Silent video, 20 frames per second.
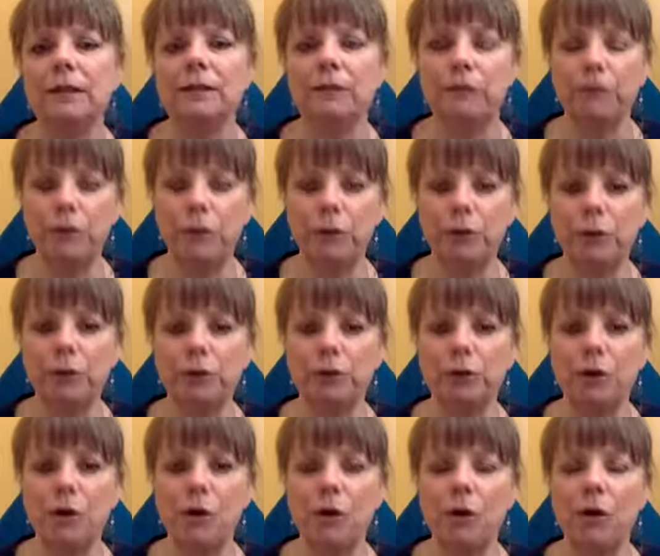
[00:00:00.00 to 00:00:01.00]
first of
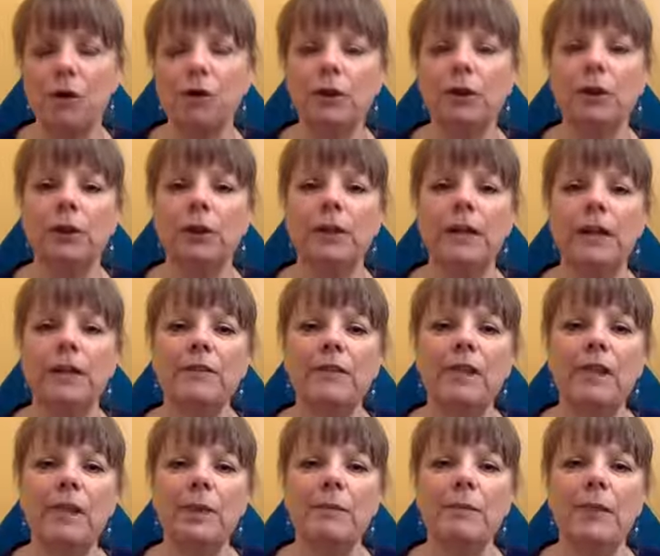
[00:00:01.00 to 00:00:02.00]
all, you're giving
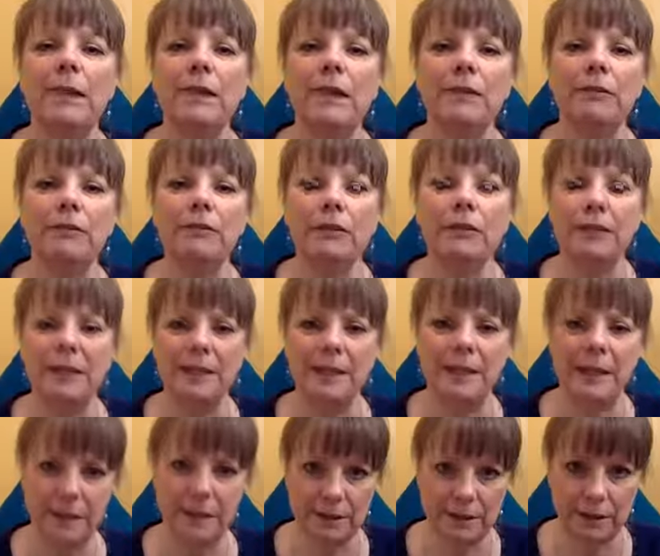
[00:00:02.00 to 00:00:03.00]
them the gift of
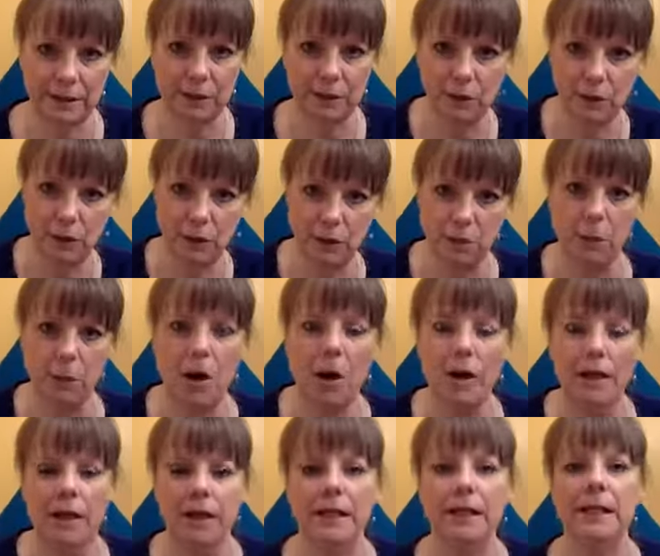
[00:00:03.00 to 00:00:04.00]
connecting to their
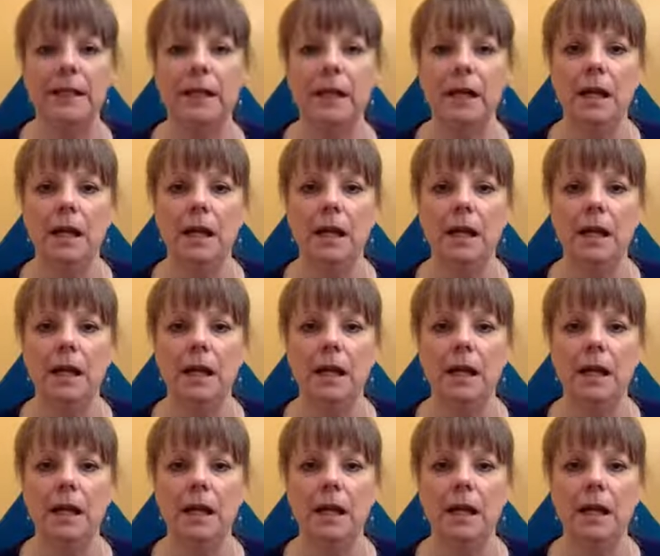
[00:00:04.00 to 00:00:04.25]
body